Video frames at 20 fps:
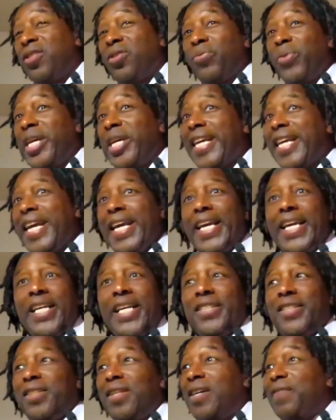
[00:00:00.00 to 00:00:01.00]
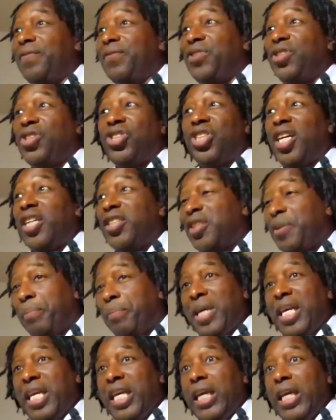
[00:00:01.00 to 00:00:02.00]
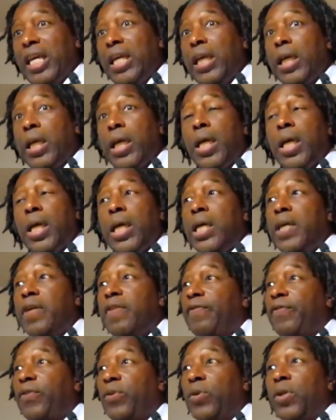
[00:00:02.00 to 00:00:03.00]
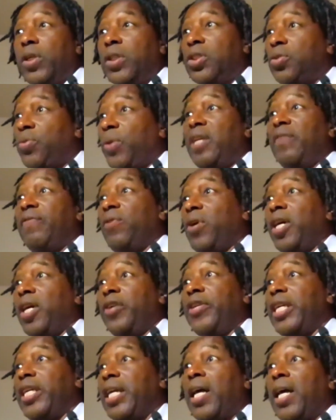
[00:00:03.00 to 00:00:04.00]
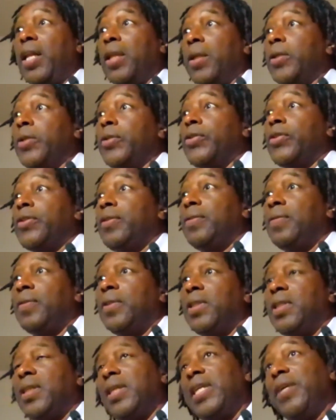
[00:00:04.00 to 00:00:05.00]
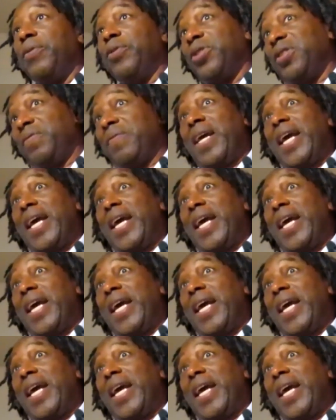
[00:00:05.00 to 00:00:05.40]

three days of just me for $2,400. It was